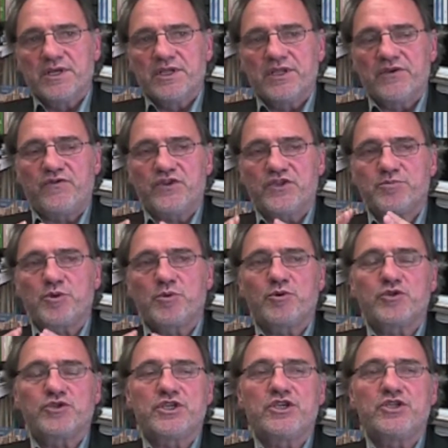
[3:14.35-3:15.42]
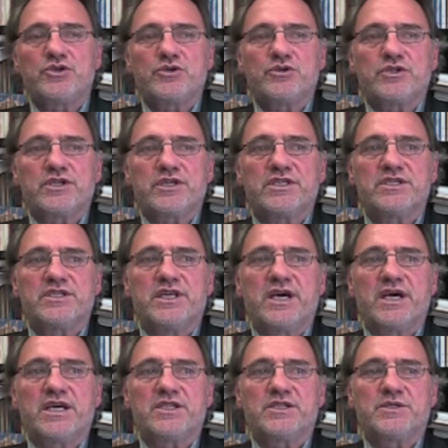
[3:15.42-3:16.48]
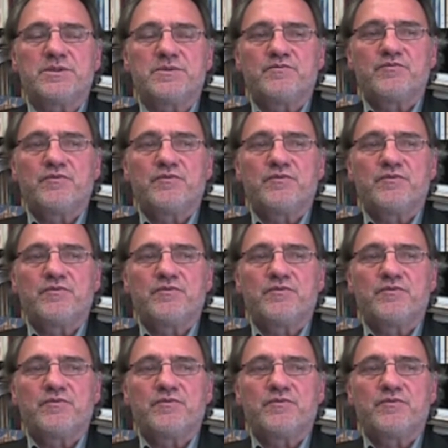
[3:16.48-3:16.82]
The first proposition is that